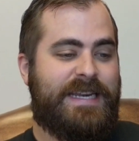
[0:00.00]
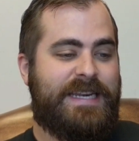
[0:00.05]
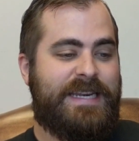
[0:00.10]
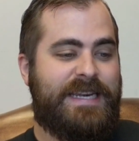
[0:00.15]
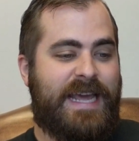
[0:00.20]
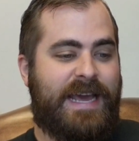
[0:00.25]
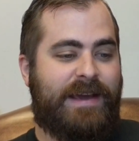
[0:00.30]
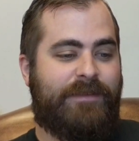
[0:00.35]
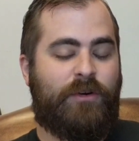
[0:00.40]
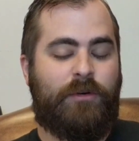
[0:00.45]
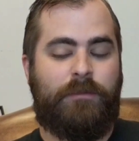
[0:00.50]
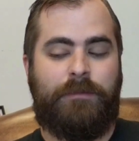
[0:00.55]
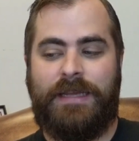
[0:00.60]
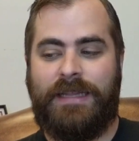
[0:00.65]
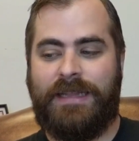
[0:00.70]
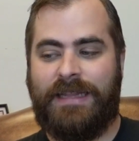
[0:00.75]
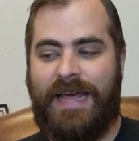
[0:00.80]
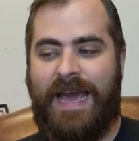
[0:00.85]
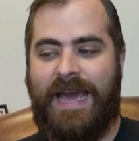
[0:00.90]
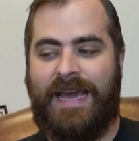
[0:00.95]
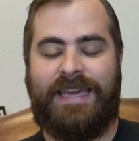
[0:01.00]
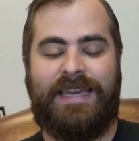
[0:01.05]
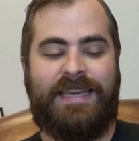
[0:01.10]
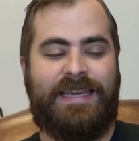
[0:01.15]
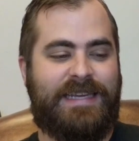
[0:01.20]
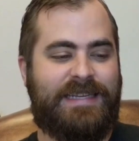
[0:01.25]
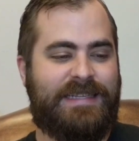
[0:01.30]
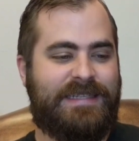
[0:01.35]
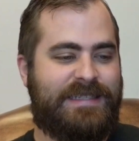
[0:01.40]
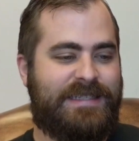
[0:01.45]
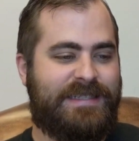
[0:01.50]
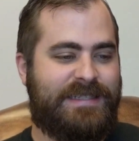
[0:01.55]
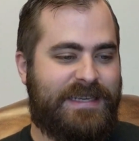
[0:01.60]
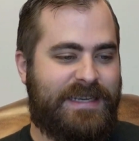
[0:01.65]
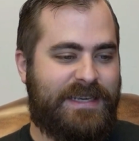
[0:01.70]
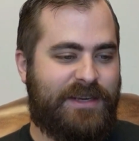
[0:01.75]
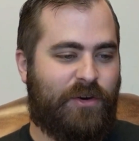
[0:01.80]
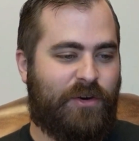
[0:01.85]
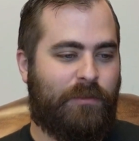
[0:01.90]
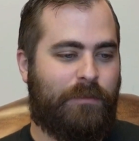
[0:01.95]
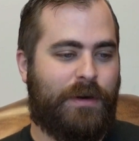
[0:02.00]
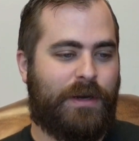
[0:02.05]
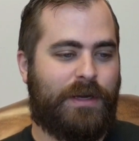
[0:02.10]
"Never be lacking in zeal,